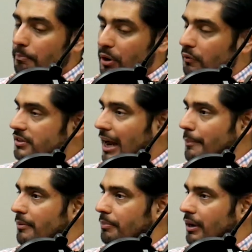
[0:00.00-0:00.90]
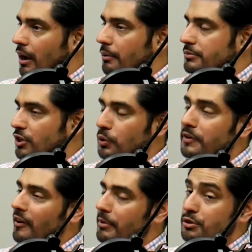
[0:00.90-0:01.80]
But over time, it becomes the
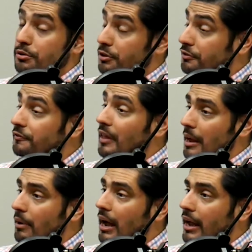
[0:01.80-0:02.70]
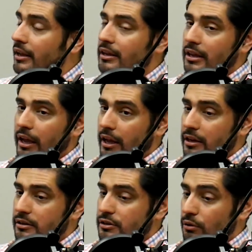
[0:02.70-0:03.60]
25 minutes will start to fly by,
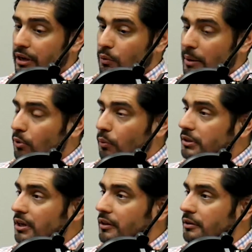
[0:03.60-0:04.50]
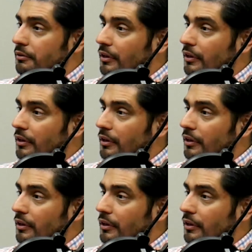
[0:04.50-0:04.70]
and you'll get way more work done than you